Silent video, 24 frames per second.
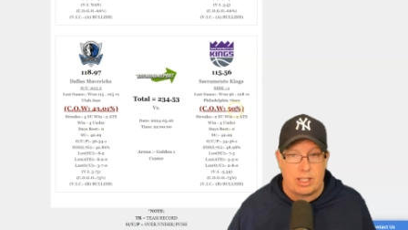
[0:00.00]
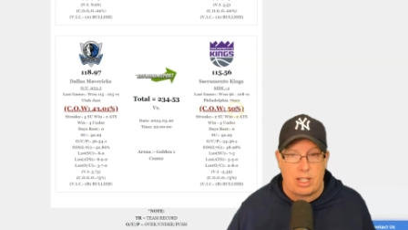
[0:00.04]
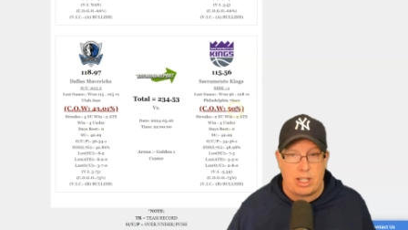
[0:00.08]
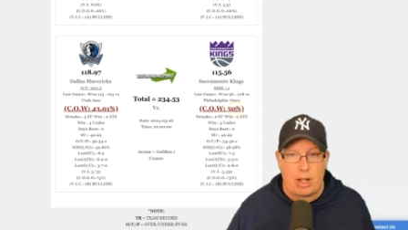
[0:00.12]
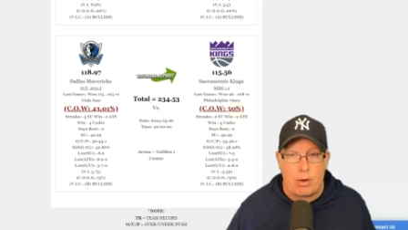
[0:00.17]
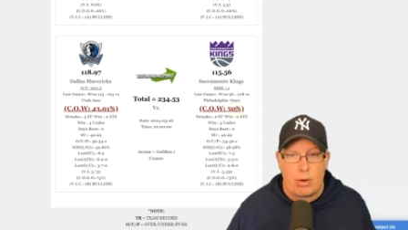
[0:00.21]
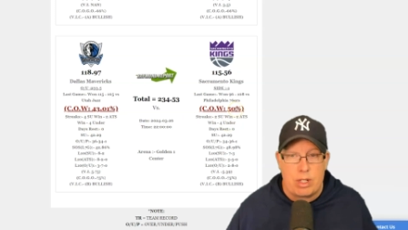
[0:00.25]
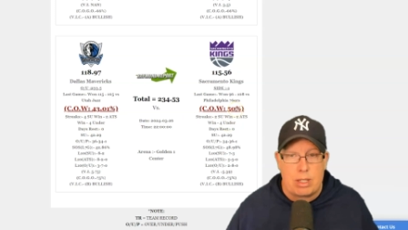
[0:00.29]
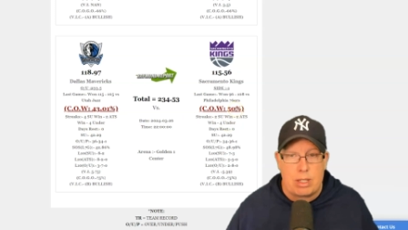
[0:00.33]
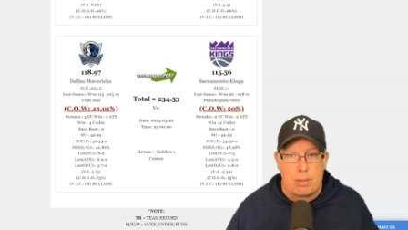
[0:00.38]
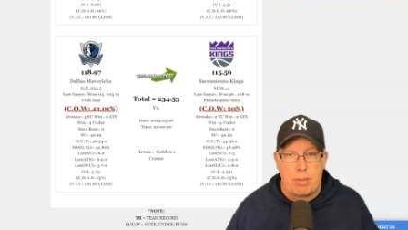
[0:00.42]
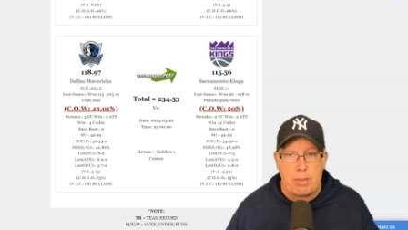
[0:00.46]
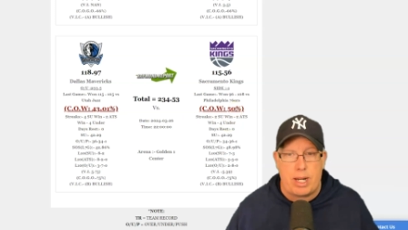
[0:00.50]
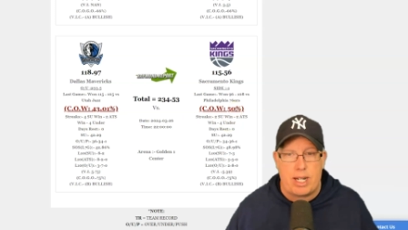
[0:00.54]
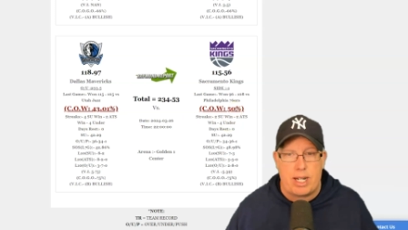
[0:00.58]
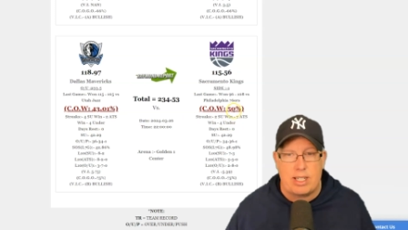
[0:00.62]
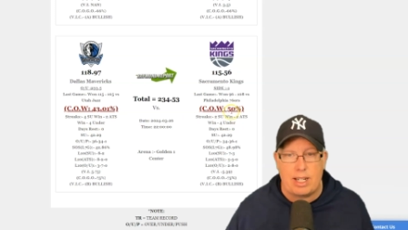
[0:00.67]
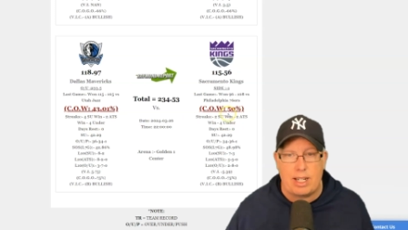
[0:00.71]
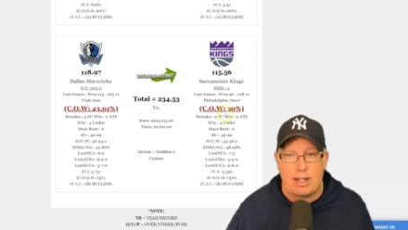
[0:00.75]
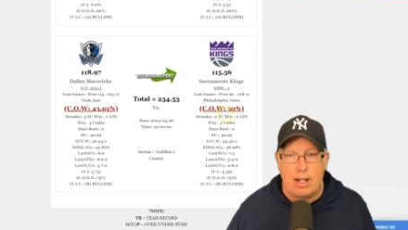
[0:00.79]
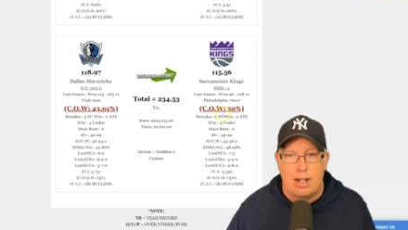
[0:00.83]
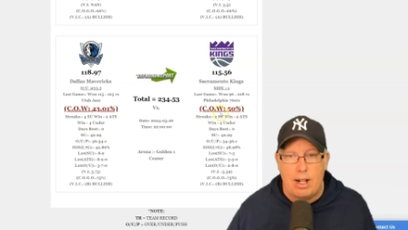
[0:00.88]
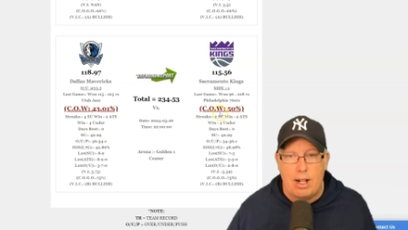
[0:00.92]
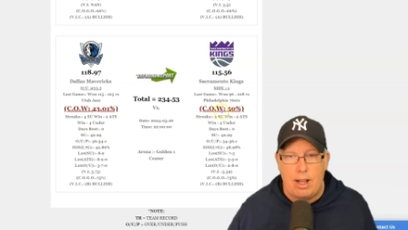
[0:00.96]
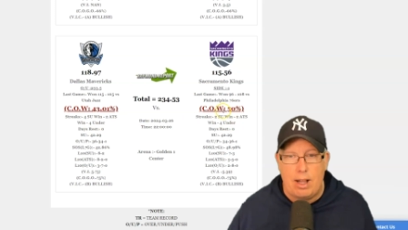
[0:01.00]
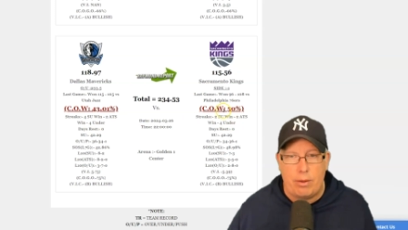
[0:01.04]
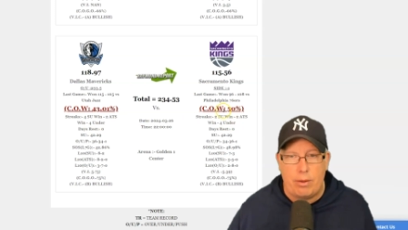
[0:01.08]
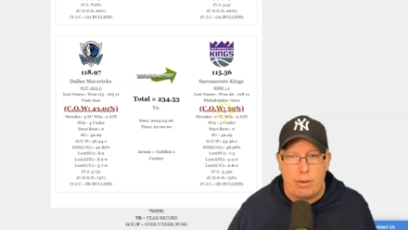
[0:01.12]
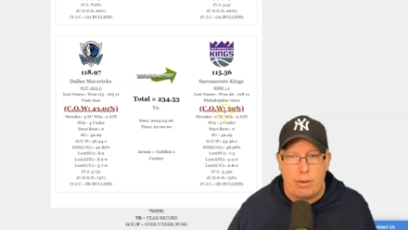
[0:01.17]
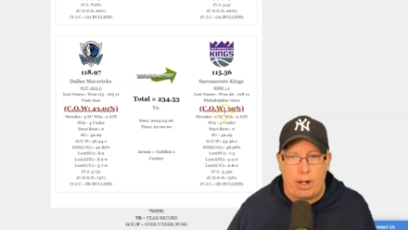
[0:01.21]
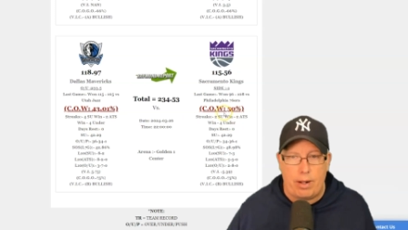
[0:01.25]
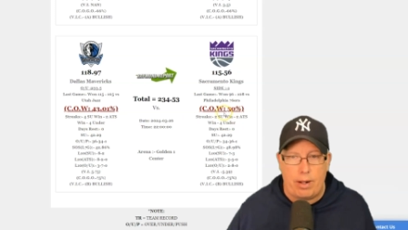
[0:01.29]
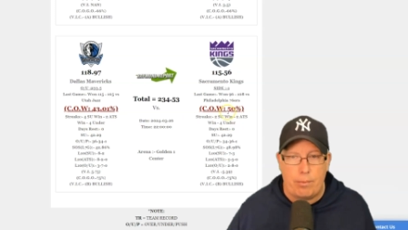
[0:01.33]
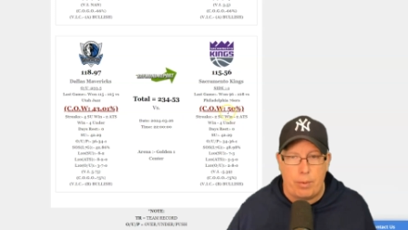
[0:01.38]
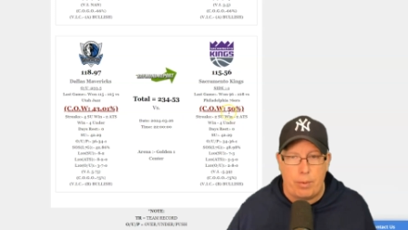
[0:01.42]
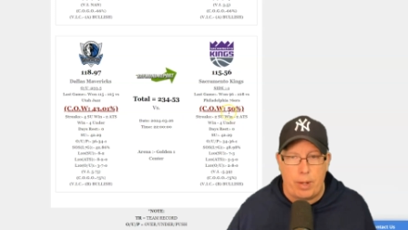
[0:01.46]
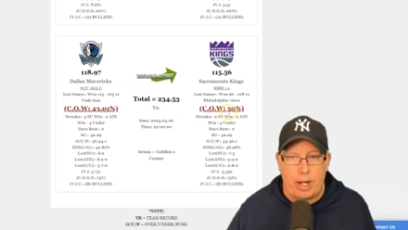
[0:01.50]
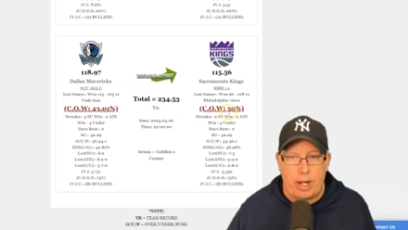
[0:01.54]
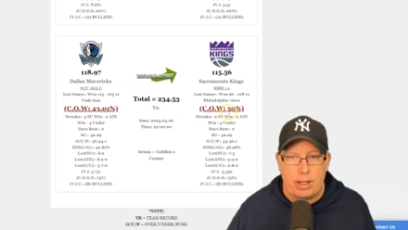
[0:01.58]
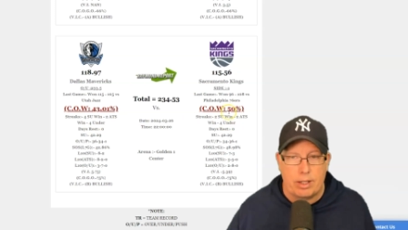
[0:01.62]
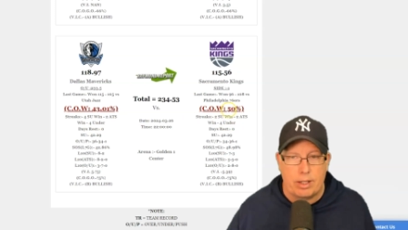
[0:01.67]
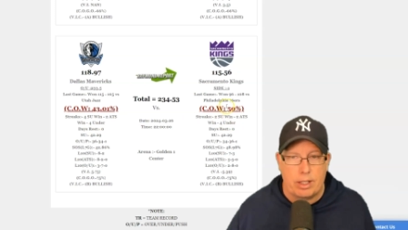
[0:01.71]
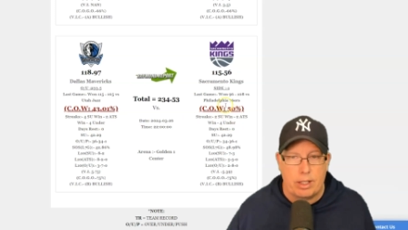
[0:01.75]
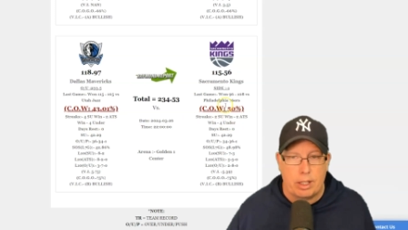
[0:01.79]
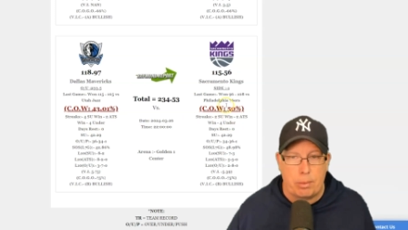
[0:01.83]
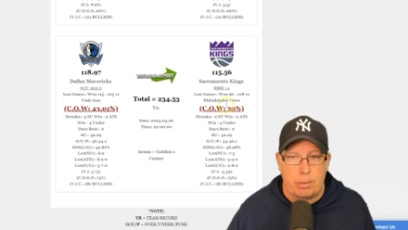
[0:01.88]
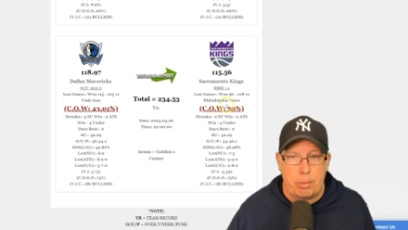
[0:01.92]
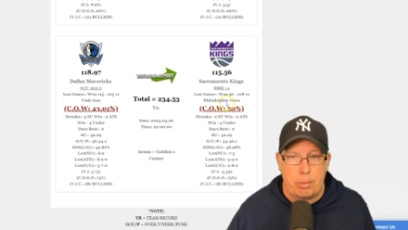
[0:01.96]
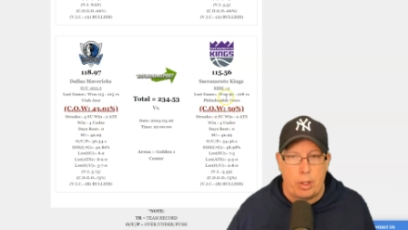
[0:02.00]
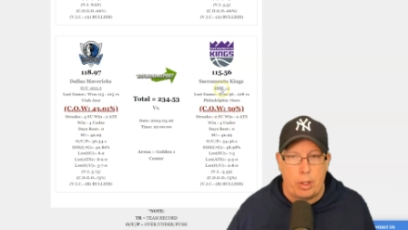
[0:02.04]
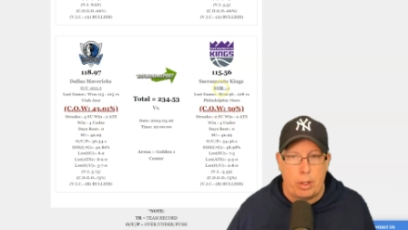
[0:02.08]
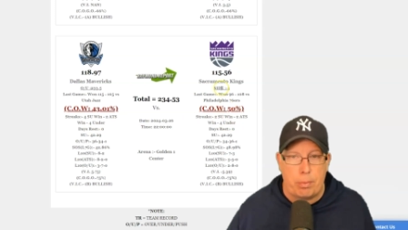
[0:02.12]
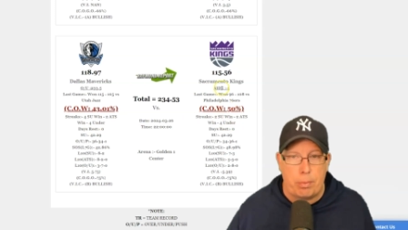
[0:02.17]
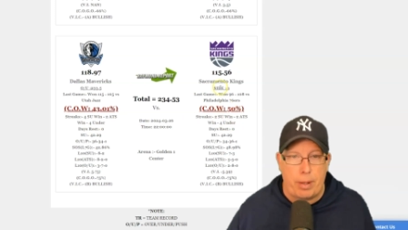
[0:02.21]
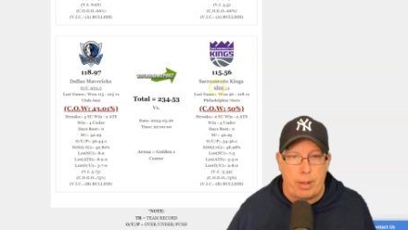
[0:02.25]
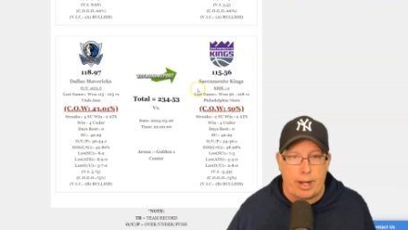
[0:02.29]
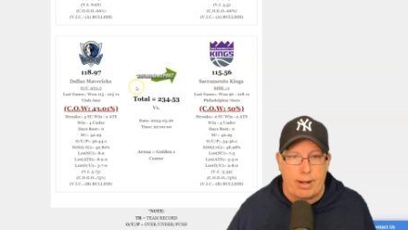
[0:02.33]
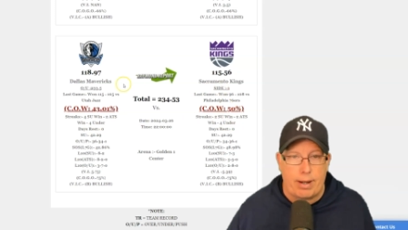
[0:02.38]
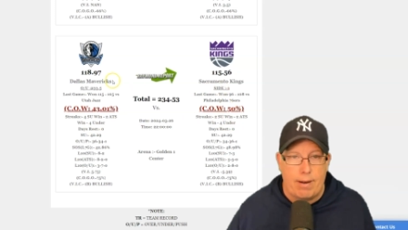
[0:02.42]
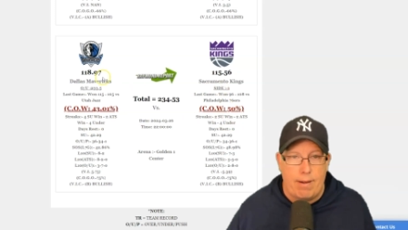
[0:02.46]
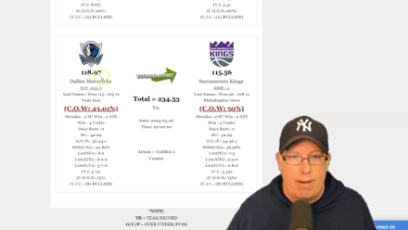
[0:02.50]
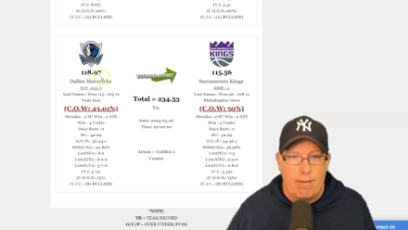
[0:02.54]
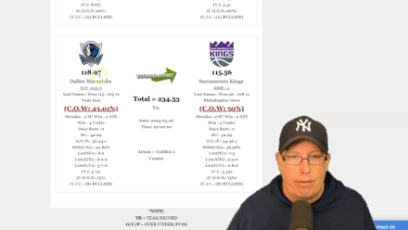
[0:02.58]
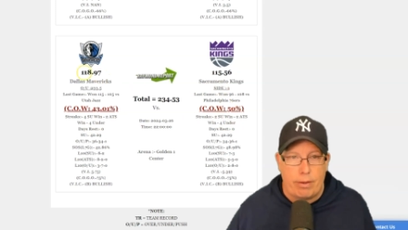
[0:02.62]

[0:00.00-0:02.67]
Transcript: It's always amazing um, when I look at the computer pick.